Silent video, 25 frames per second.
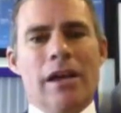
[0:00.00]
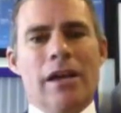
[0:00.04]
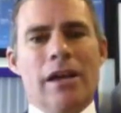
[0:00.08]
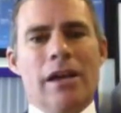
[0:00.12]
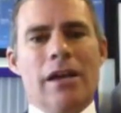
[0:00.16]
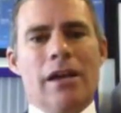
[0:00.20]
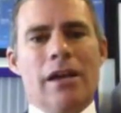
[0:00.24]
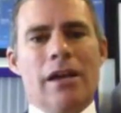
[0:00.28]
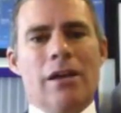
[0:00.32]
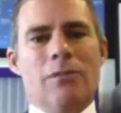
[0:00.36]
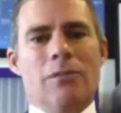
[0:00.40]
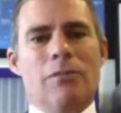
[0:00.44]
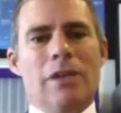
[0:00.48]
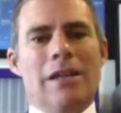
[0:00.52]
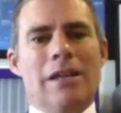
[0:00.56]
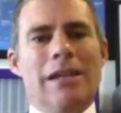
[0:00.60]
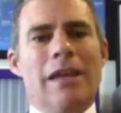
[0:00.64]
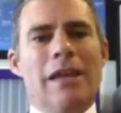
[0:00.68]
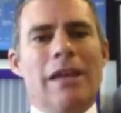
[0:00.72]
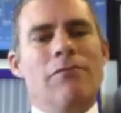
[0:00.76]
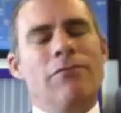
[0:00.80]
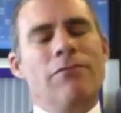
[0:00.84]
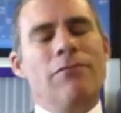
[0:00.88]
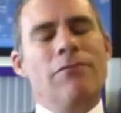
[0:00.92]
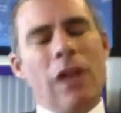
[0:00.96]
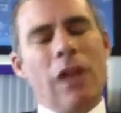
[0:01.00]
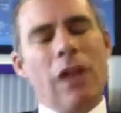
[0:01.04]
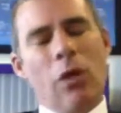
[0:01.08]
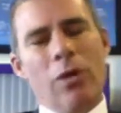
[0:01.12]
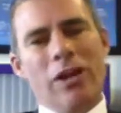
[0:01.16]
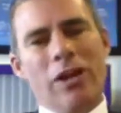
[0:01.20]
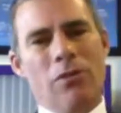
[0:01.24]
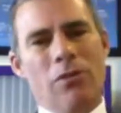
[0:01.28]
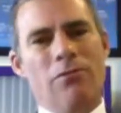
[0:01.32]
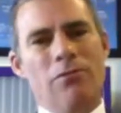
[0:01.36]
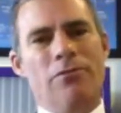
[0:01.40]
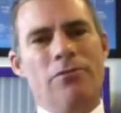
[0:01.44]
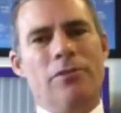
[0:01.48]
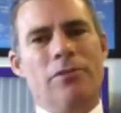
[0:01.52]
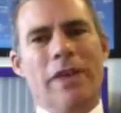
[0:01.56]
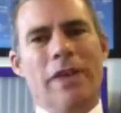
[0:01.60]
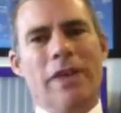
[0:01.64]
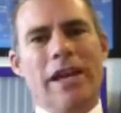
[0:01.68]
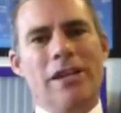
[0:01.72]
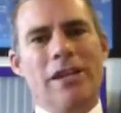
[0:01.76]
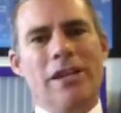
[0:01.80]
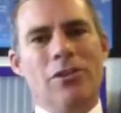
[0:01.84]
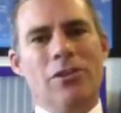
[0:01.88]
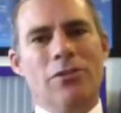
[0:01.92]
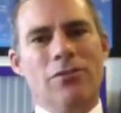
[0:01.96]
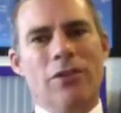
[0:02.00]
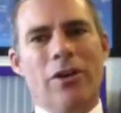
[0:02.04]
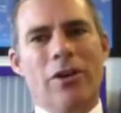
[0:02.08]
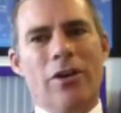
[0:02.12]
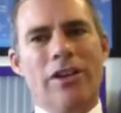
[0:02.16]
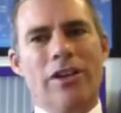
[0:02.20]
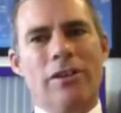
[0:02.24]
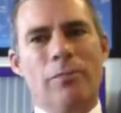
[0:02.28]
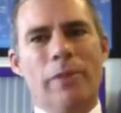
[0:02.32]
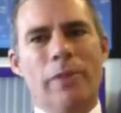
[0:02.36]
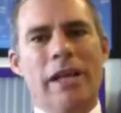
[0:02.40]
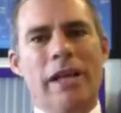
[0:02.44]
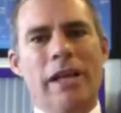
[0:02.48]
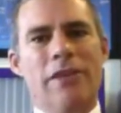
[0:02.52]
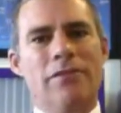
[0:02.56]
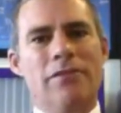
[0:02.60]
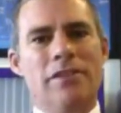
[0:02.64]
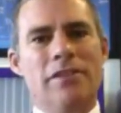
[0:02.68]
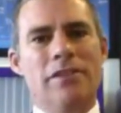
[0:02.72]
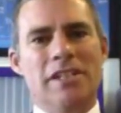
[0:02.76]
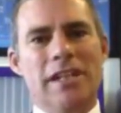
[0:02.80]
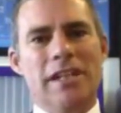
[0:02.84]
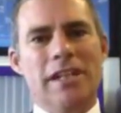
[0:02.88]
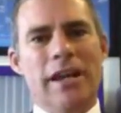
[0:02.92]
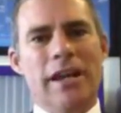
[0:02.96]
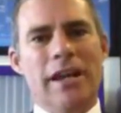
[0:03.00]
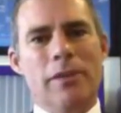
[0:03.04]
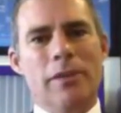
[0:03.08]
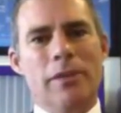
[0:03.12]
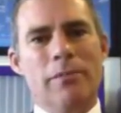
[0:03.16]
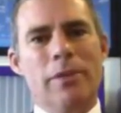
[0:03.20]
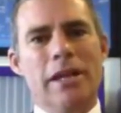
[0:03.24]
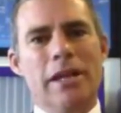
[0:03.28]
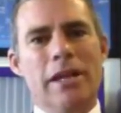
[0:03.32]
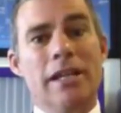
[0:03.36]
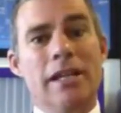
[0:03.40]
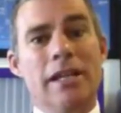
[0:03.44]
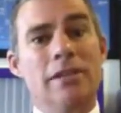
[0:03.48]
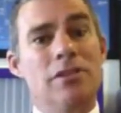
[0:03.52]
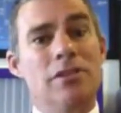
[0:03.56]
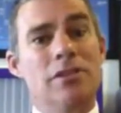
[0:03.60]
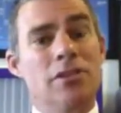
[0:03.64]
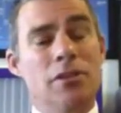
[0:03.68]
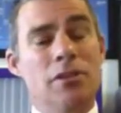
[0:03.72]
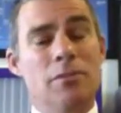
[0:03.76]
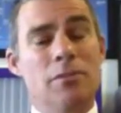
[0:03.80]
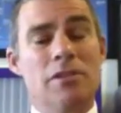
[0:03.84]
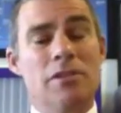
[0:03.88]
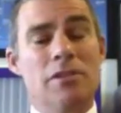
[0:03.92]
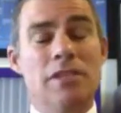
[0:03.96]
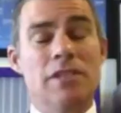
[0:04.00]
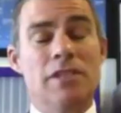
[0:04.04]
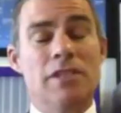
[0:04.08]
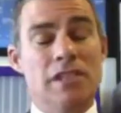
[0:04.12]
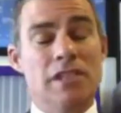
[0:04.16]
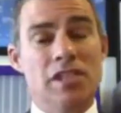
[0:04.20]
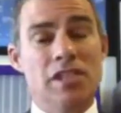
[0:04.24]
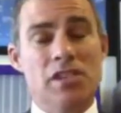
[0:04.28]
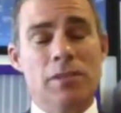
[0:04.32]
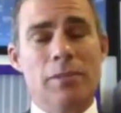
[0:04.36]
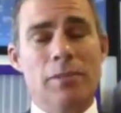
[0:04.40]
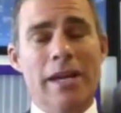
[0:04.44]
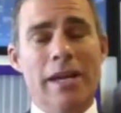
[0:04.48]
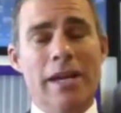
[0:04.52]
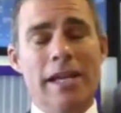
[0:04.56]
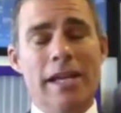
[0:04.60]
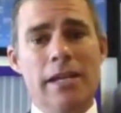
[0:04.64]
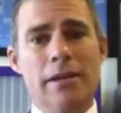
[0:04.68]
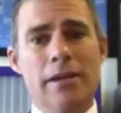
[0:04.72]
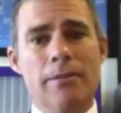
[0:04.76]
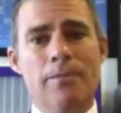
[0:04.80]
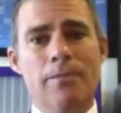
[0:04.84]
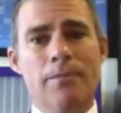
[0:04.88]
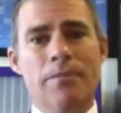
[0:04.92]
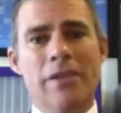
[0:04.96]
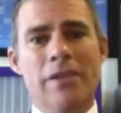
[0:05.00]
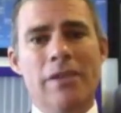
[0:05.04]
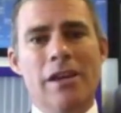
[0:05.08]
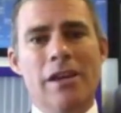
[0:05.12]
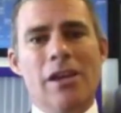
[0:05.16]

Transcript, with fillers: Um, and flowing on from that, you'll find the benefits are going to be in terms of decision making.